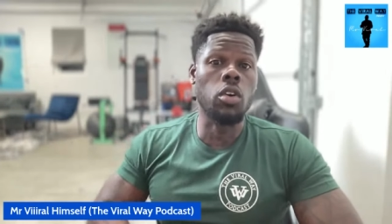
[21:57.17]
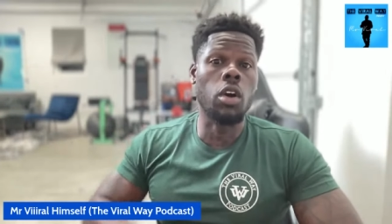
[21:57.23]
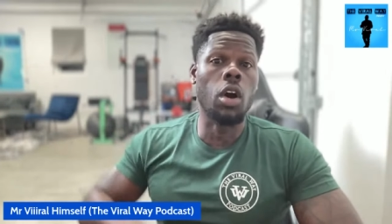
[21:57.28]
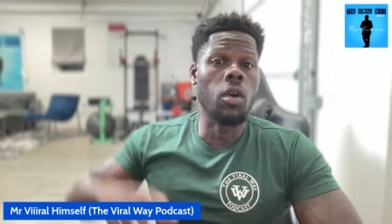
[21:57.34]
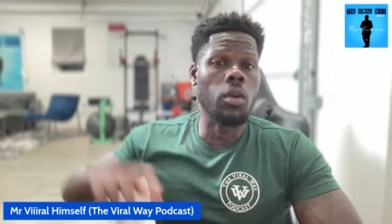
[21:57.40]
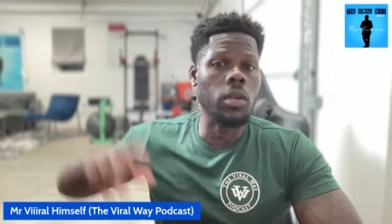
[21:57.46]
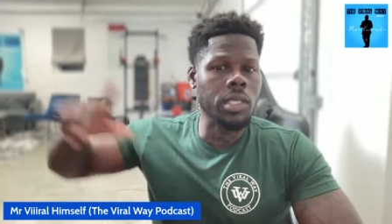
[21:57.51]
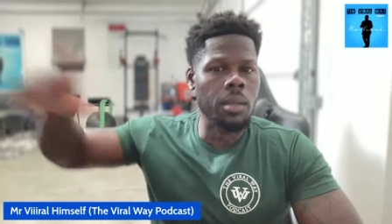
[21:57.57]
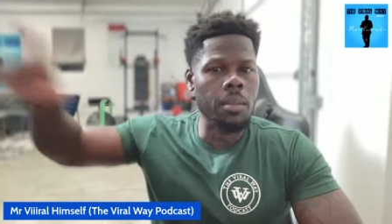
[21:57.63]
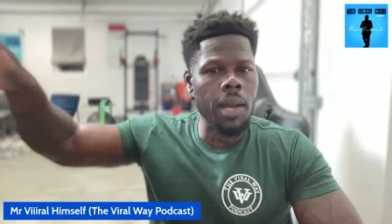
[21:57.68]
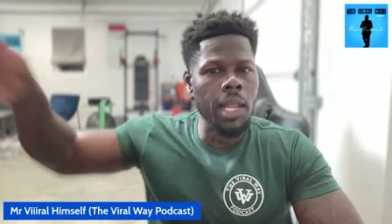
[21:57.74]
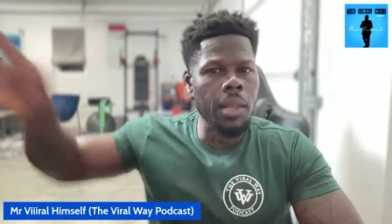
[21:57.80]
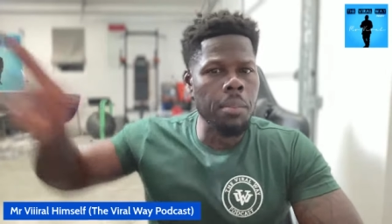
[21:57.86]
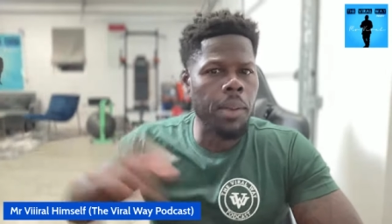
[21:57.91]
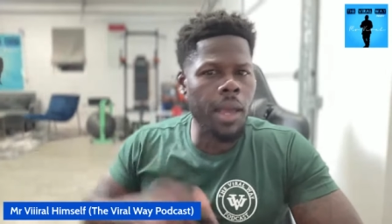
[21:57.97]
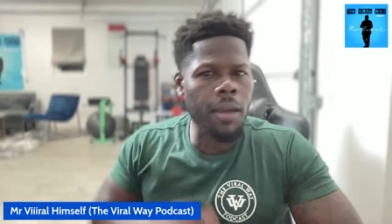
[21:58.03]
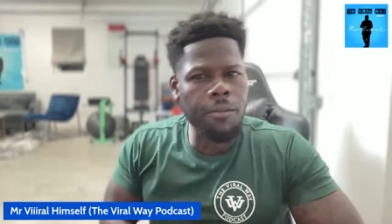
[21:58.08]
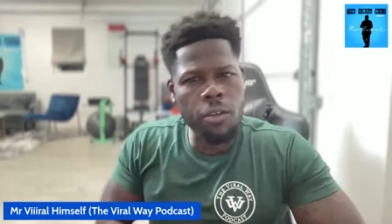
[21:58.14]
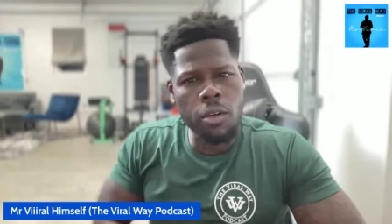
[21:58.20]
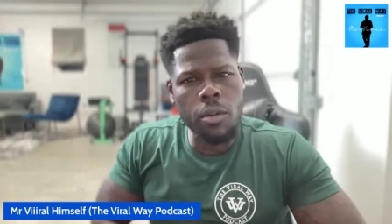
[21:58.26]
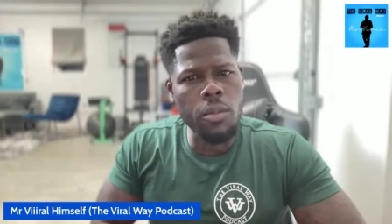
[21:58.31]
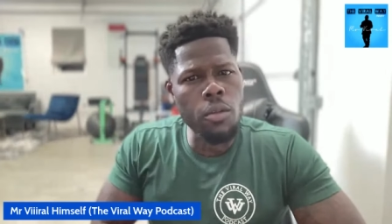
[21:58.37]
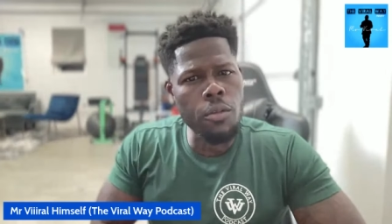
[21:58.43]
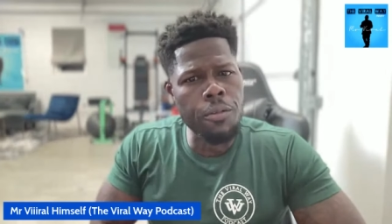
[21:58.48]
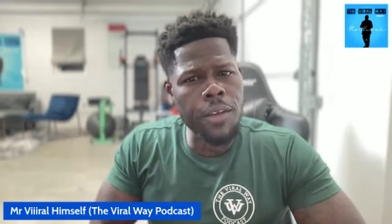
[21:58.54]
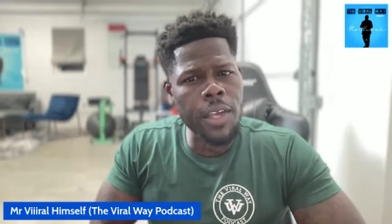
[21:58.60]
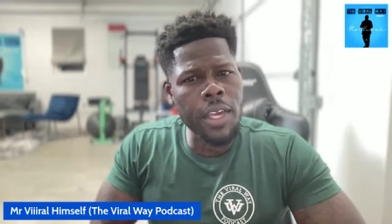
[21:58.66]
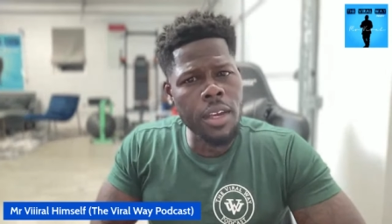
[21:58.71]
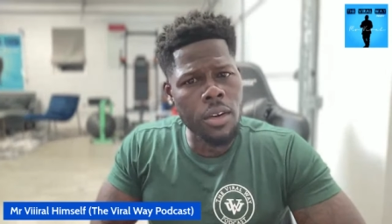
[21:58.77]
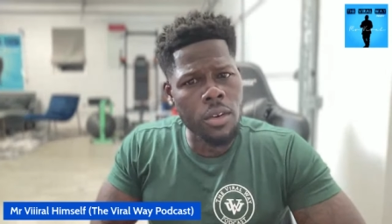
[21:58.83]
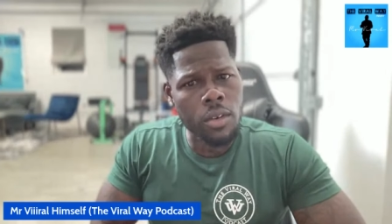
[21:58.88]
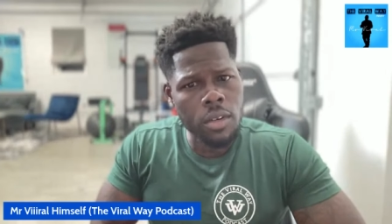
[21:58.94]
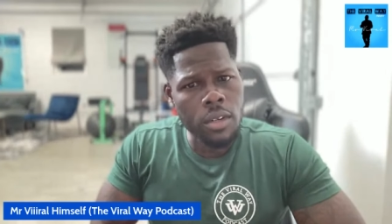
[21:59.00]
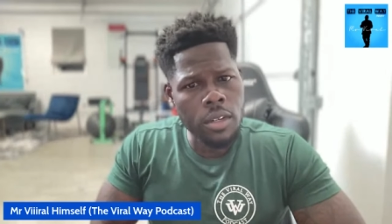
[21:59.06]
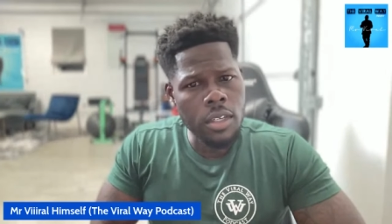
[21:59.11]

Go to somebody's platform you feel.